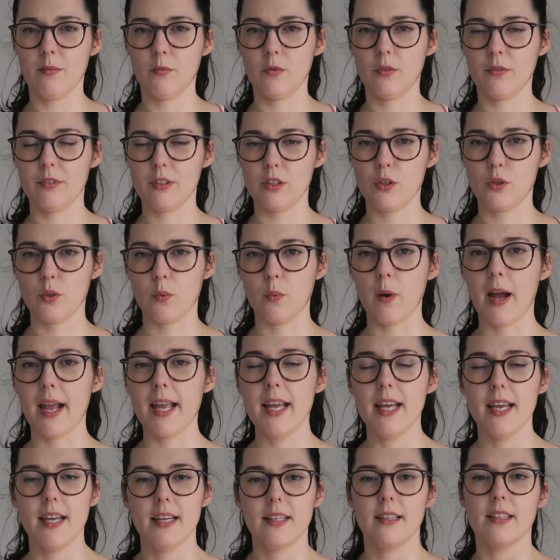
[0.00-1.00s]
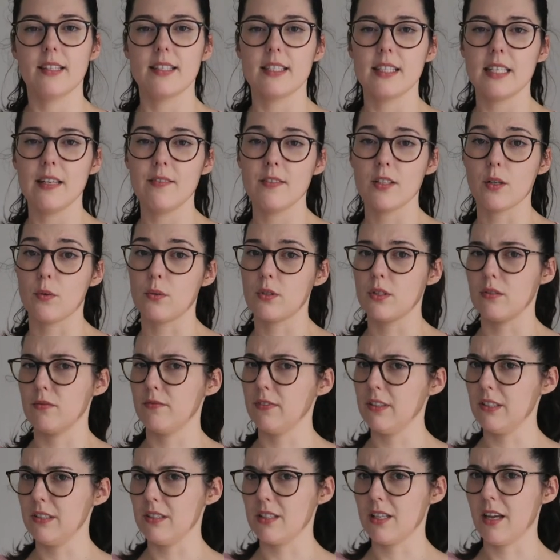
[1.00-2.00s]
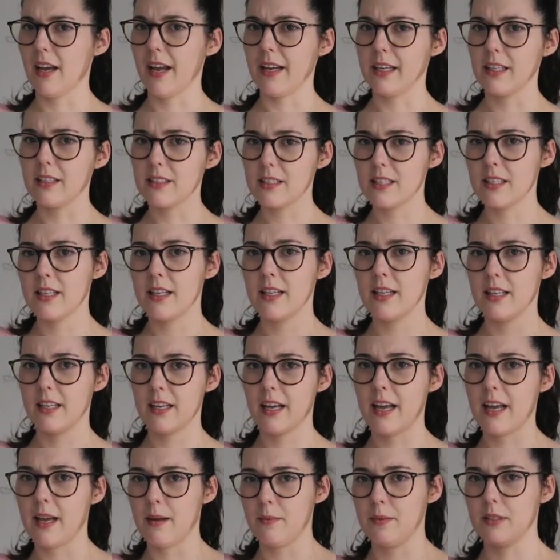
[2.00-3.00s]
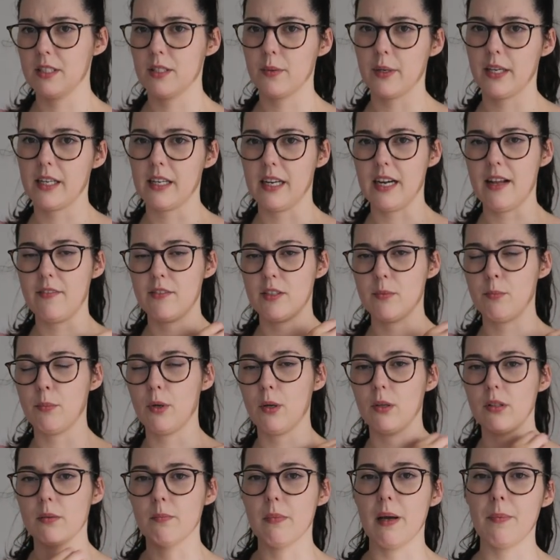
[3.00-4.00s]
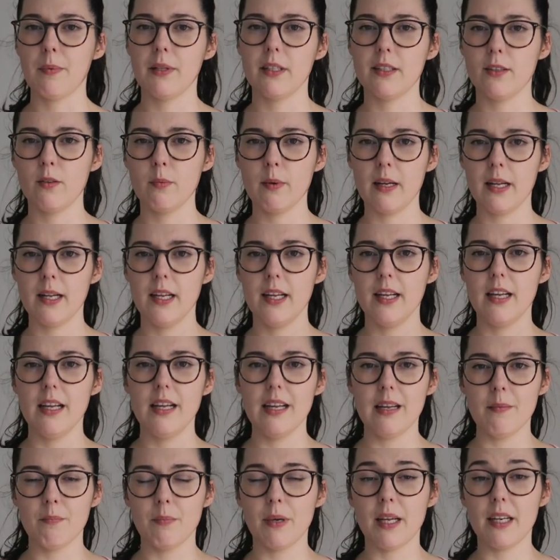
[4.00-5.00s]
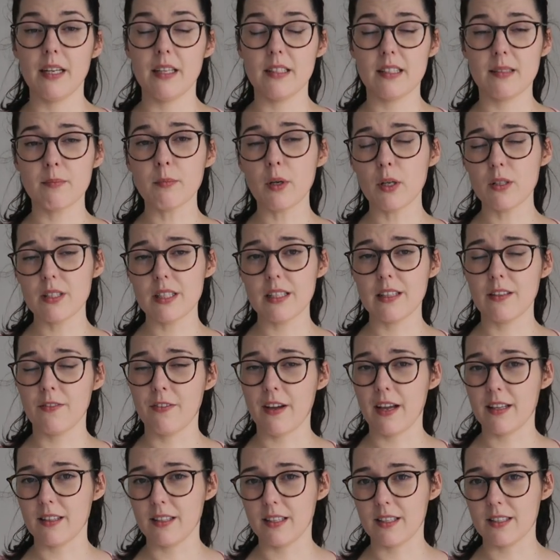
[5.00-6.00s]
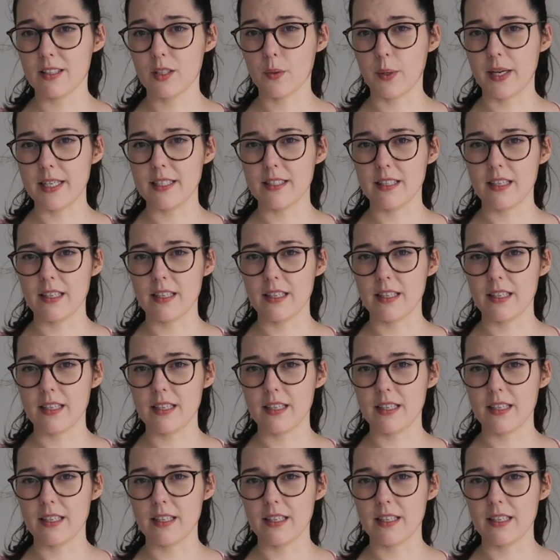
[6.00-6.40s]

not really sure why. The sleeves are also very tight, um, and so I kind of have to pull them up a little bit, but it's mostly the fact that it's quite